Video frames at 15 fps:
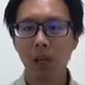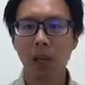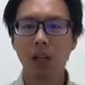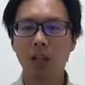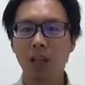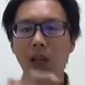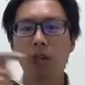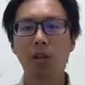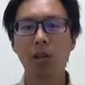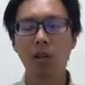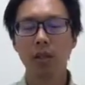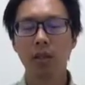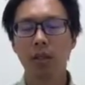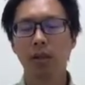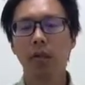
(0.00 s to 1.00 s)

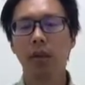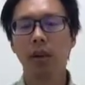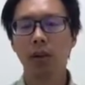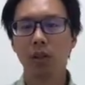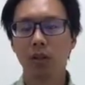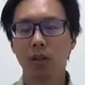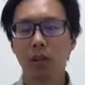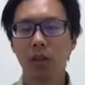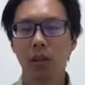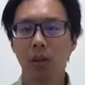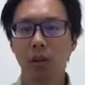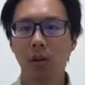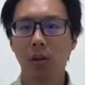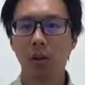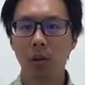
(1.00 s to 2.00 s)
generates a very
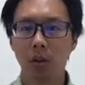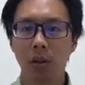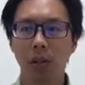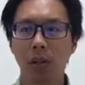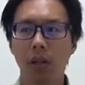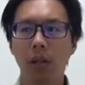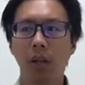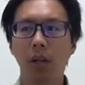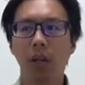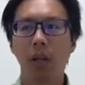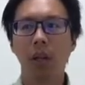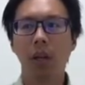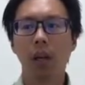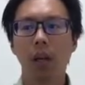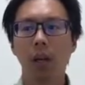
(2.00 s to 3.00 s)
strong odor,
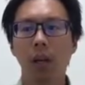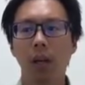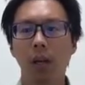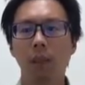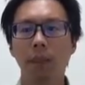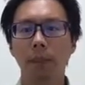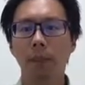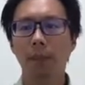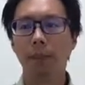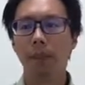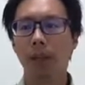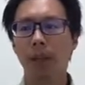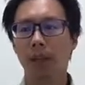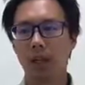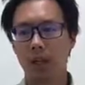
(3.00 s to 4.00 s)
and
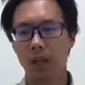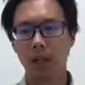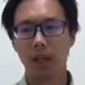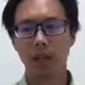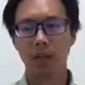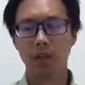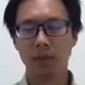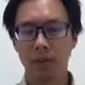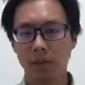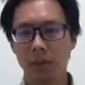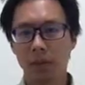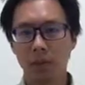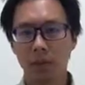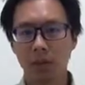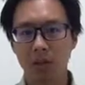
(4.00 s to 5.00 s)
a lot of
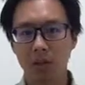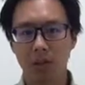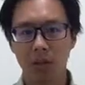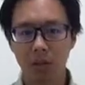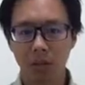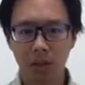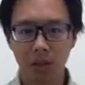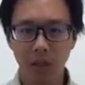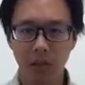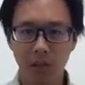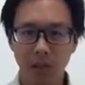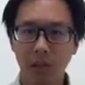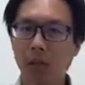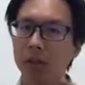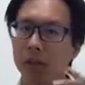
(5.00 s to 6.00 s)
smoke, so it can
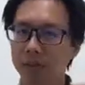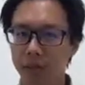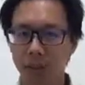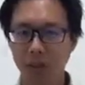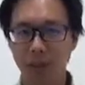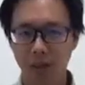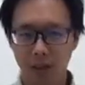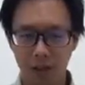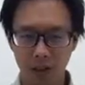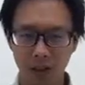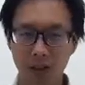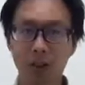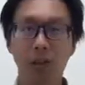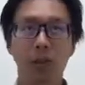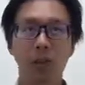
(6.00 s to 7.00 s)
trigger a fire
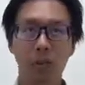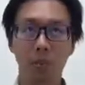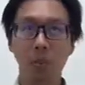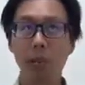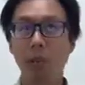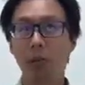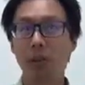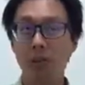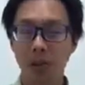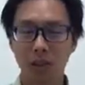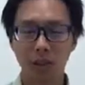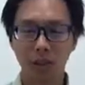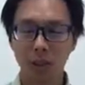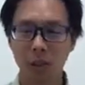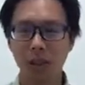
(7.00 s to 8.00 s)
alarm or a sprinkler
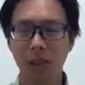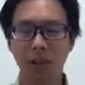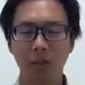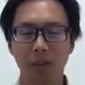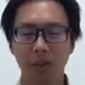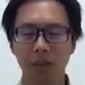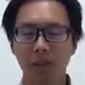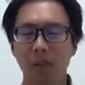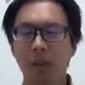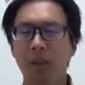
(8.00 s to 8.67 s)
system, I don't know.